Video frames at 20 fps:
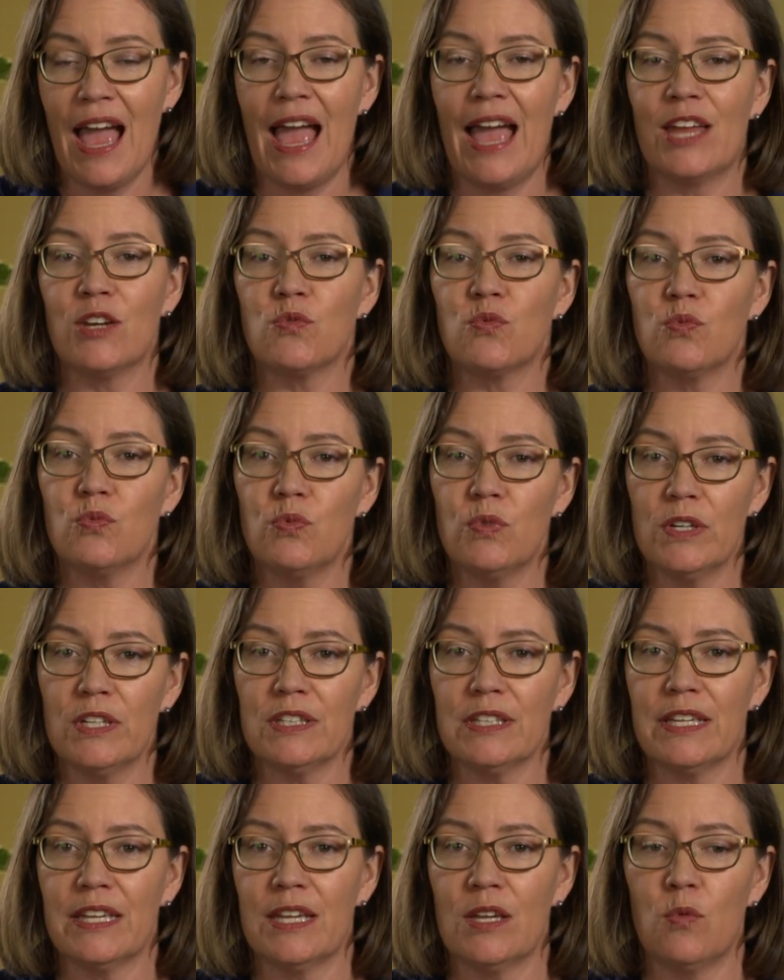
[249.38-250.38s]
And
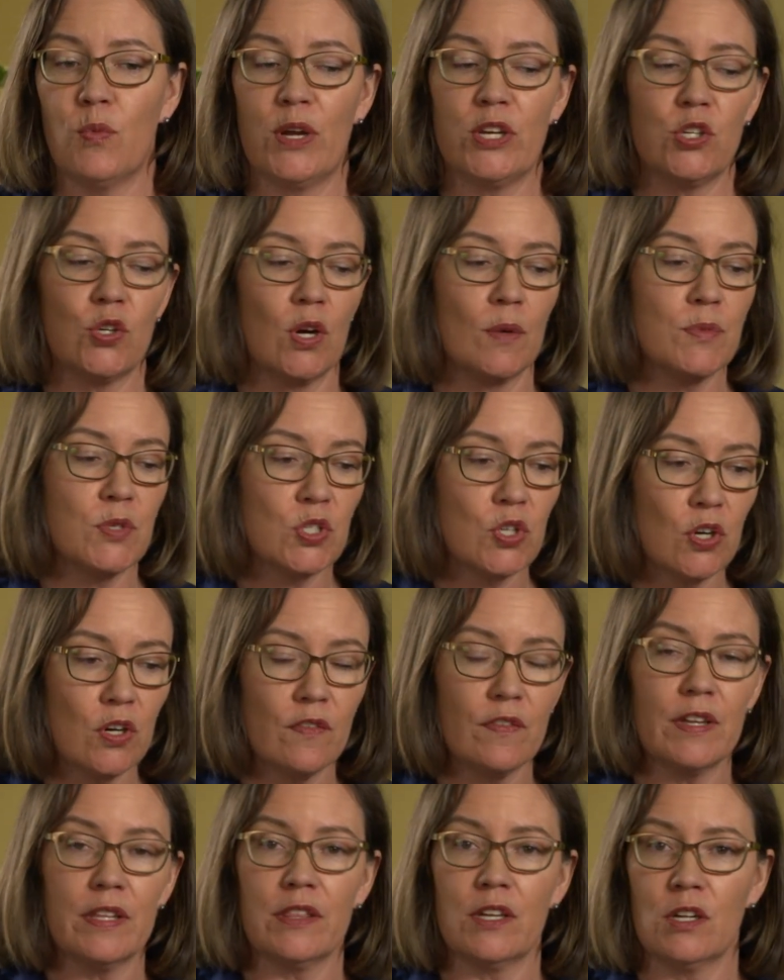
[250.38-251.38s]
really, when you're
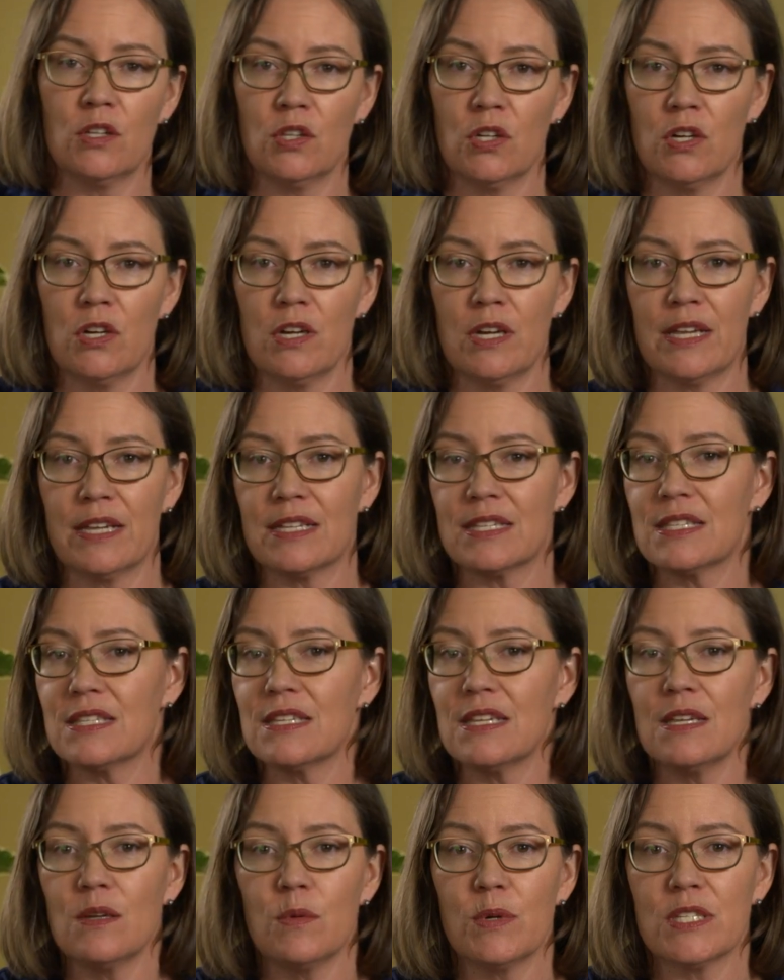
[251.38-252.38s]
observing their learning,
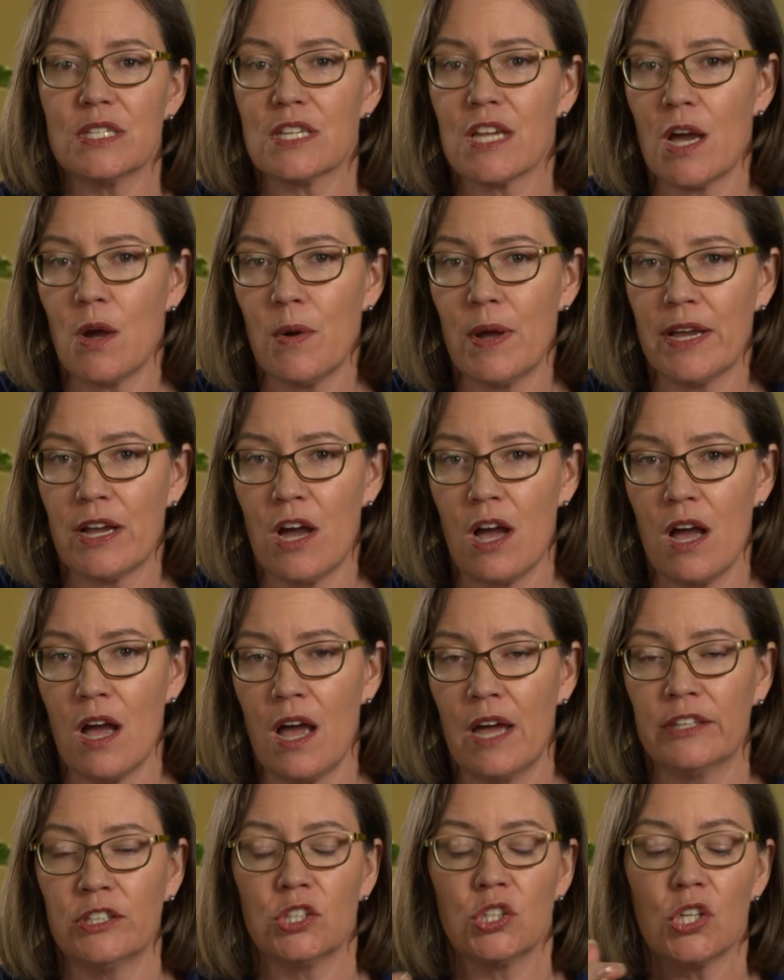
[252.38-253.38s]
see what's going on.